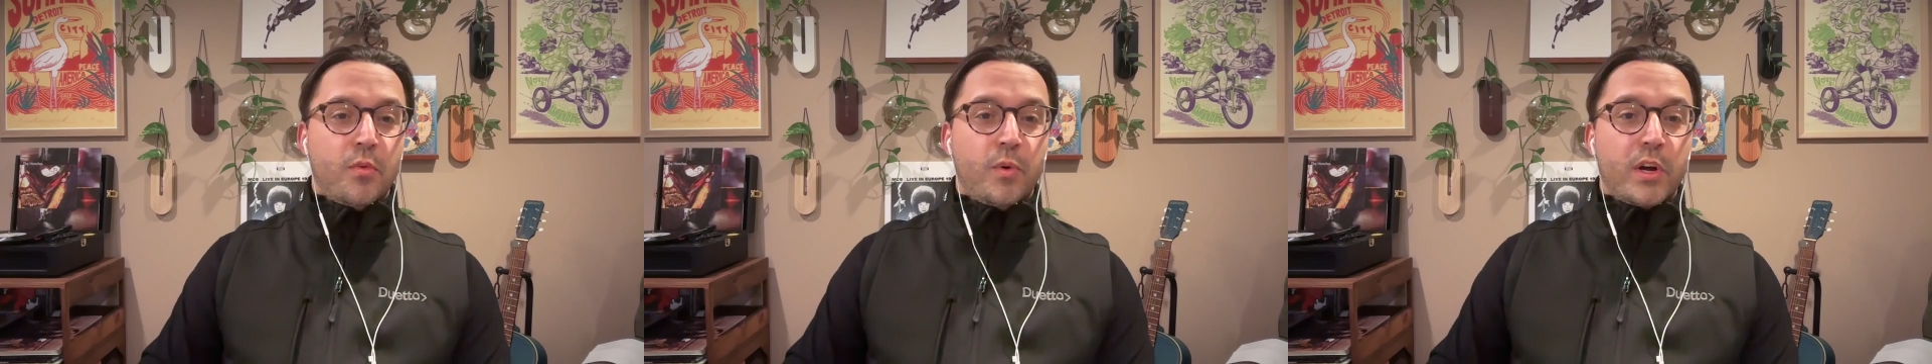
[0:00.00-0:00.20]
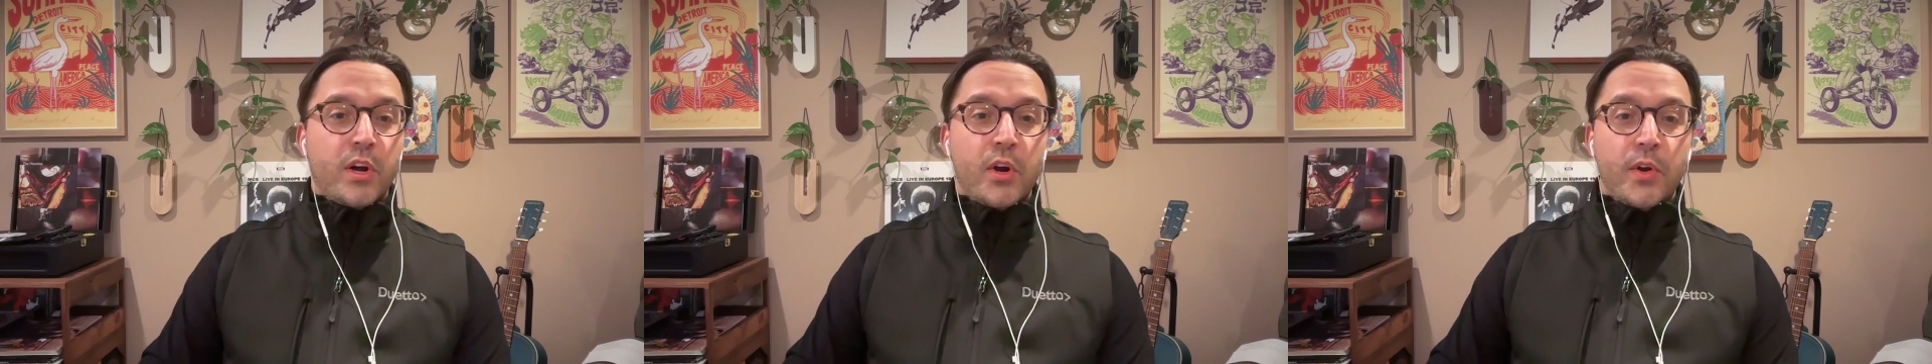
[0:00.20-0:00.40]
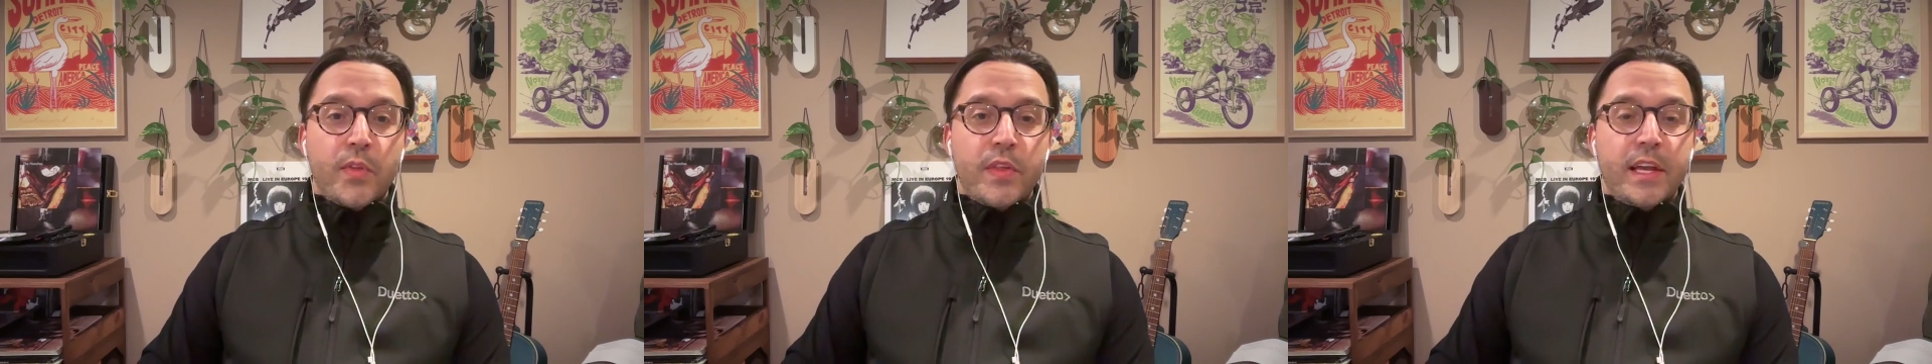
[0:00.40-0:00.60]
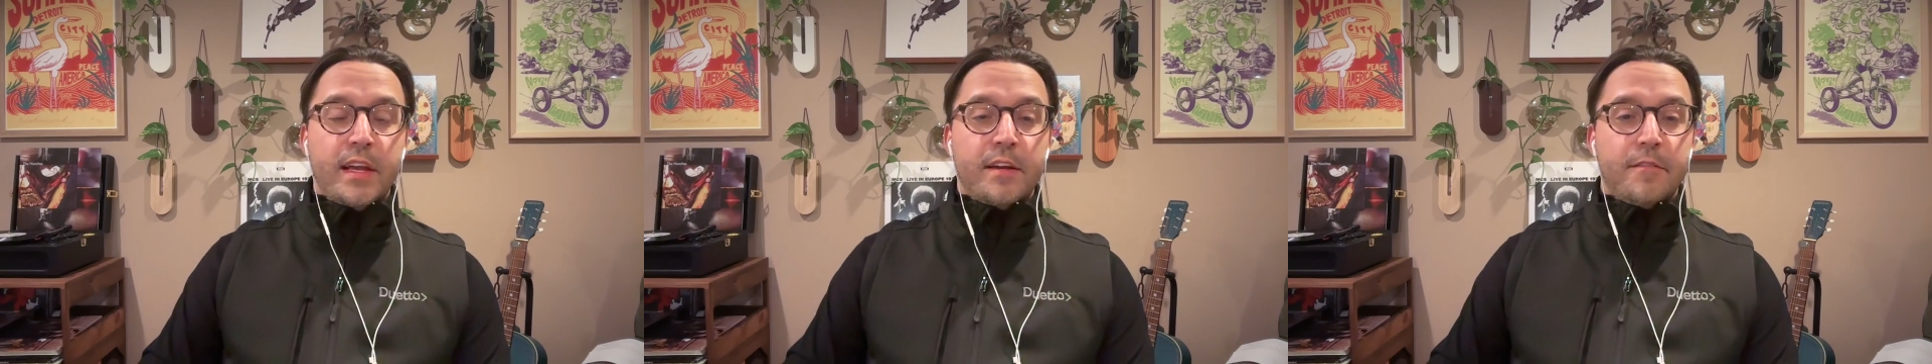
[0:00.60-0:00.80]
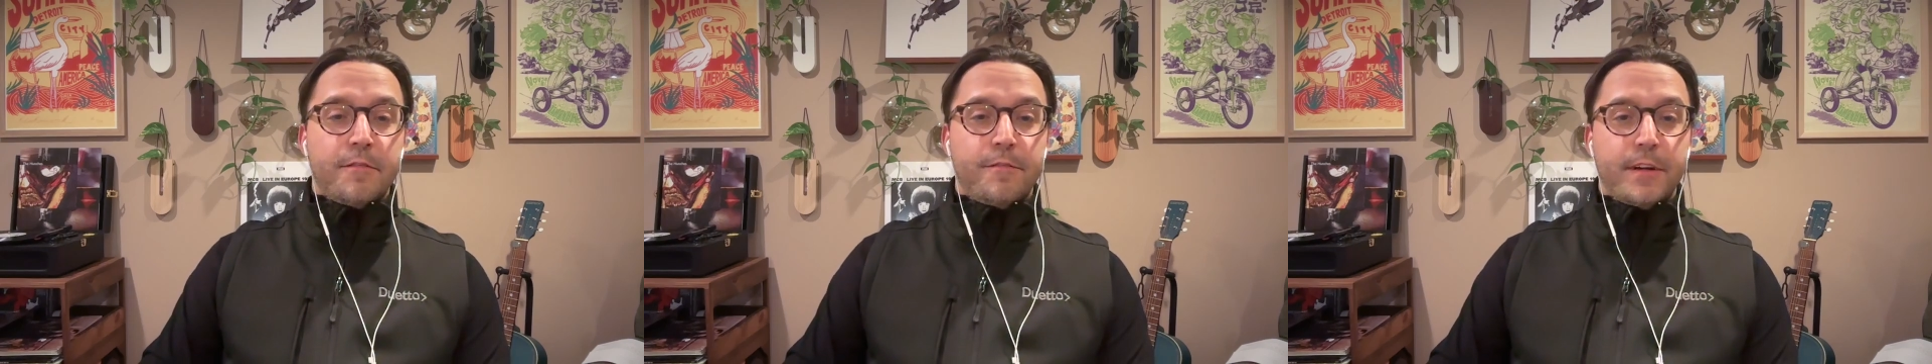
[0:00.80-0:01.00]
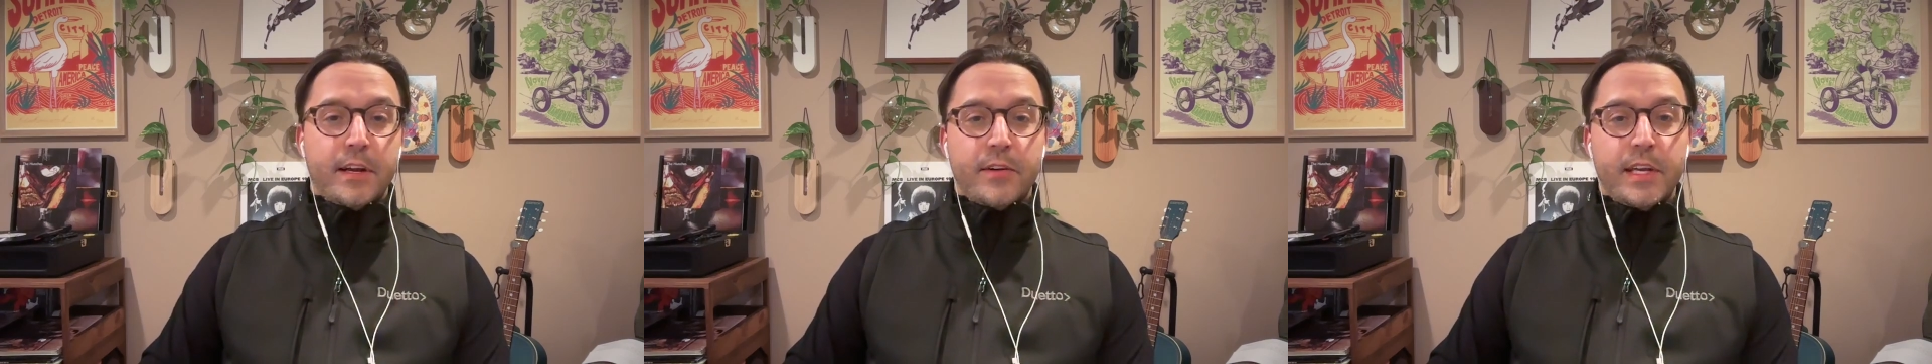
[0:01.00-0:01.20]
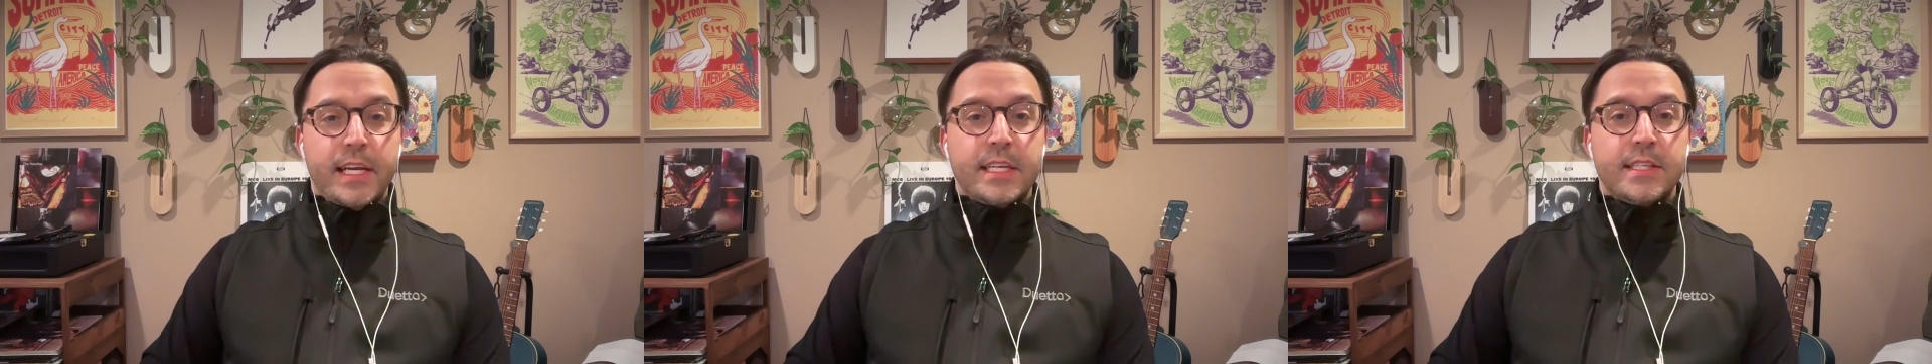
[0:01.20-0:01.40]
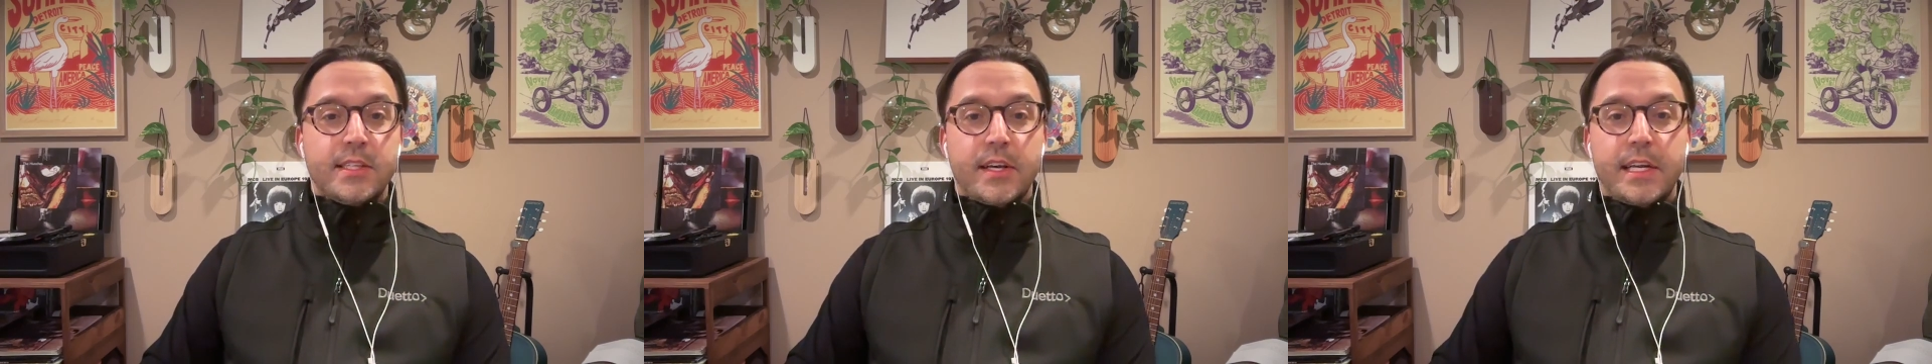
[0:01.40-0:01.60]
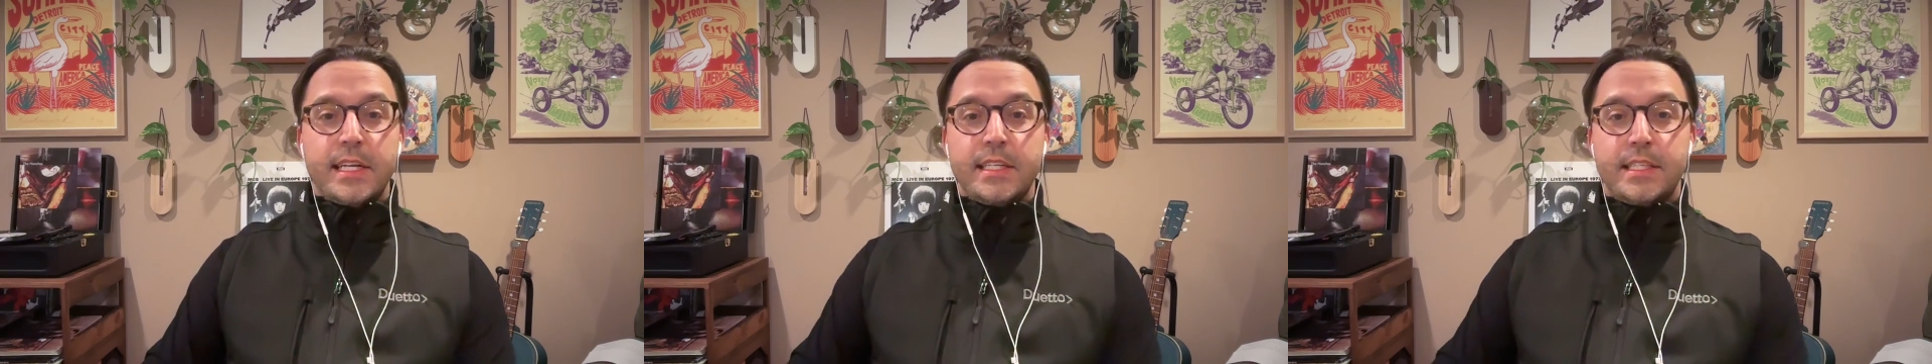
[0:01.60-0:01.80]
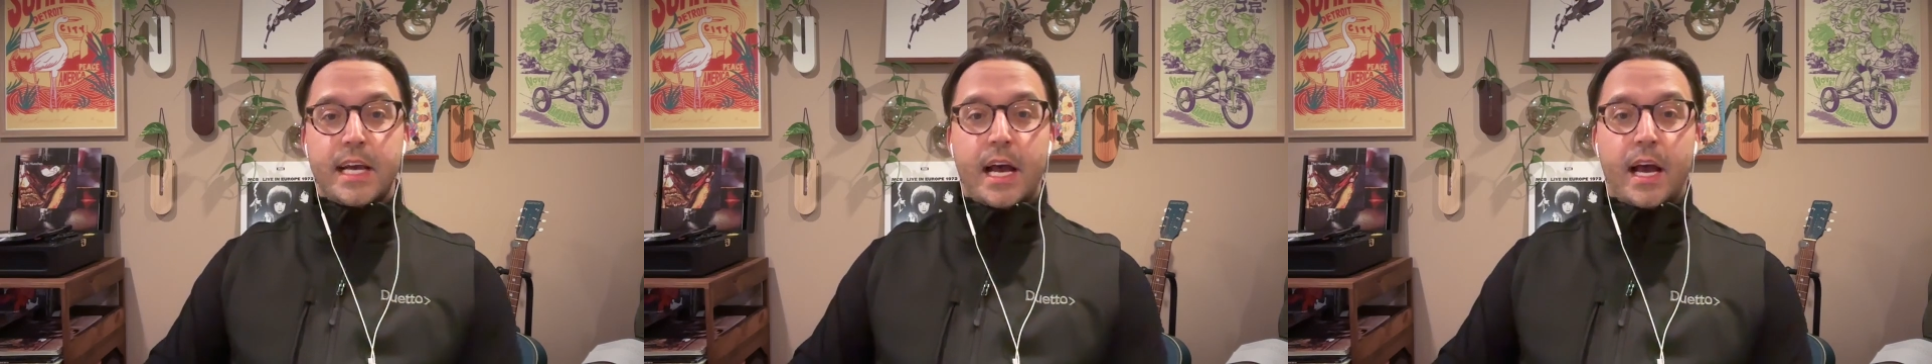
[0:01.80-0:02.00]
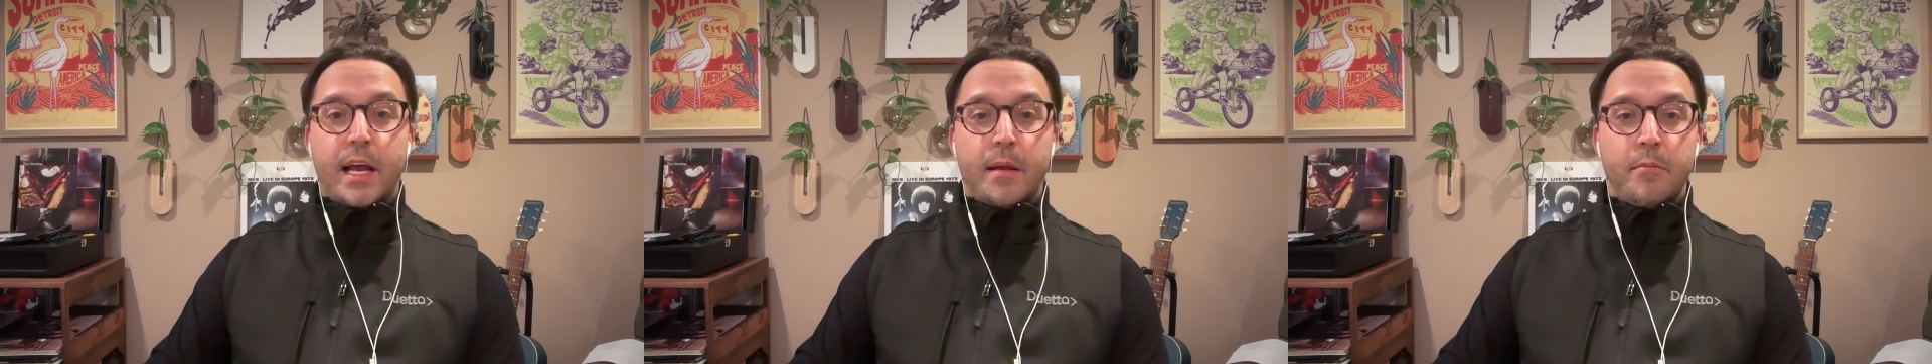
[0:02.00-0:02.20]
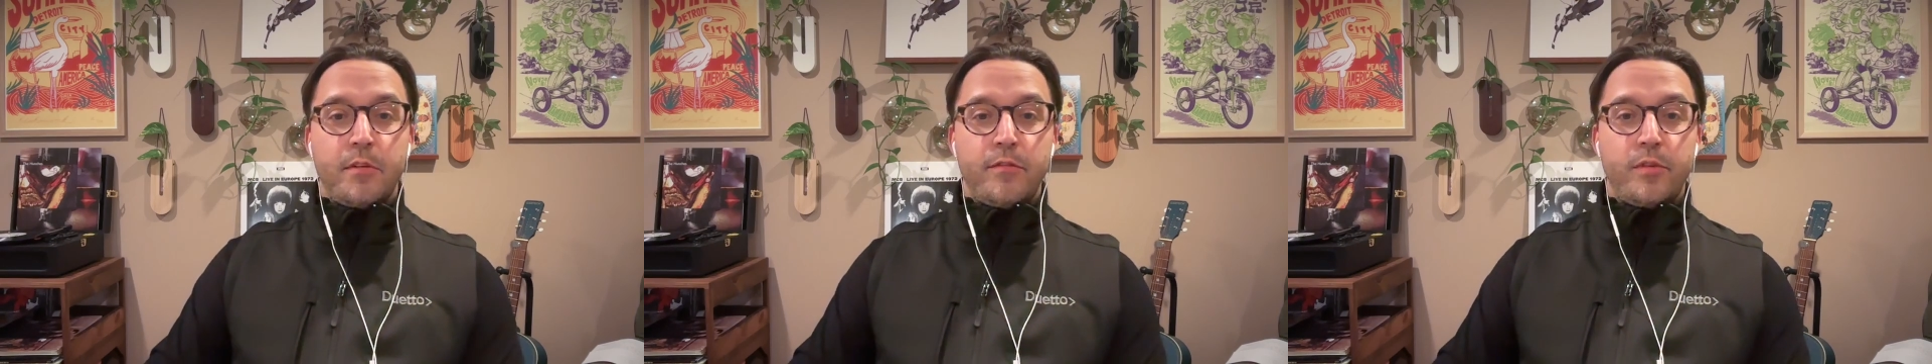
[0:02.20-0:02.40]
We're currently in a very exciting time